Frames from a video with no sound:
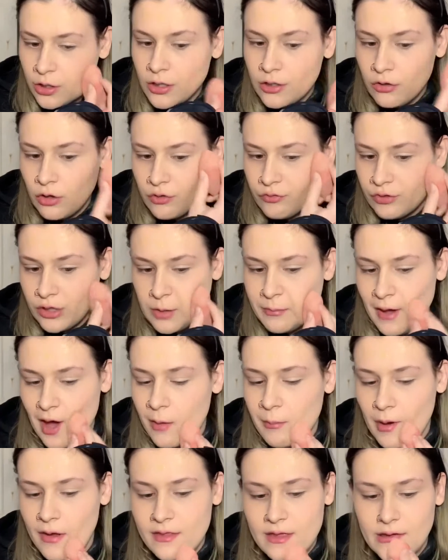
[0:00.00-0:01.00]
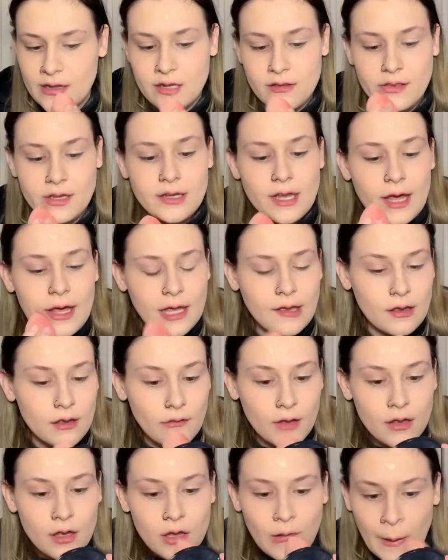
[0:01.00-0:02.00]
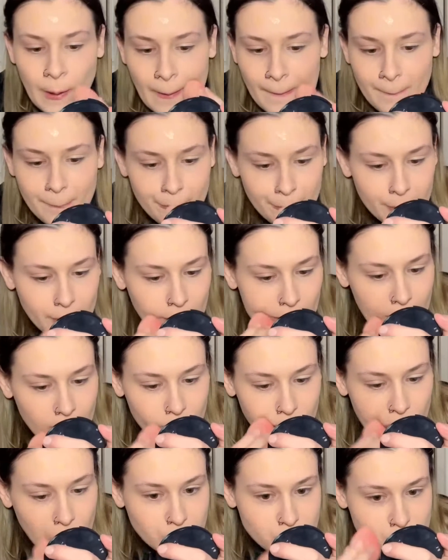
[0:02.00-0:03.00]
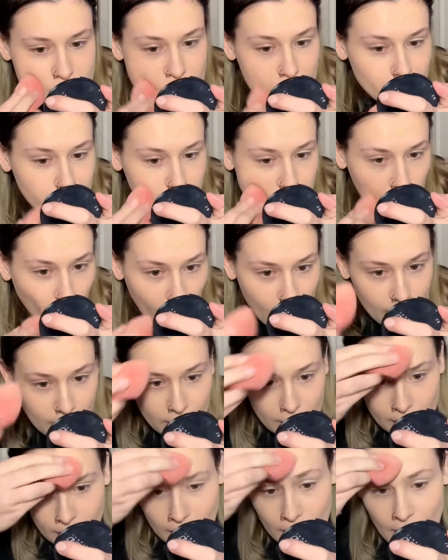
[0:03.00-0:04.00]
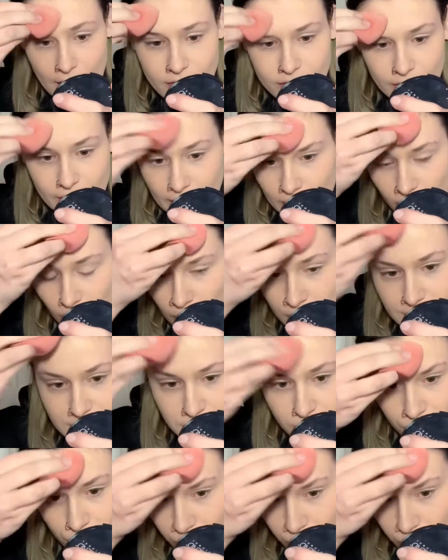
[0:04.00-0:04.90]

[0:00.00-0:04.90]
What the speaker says: could look really bad by the end of the night. But from just applying it, I think it looks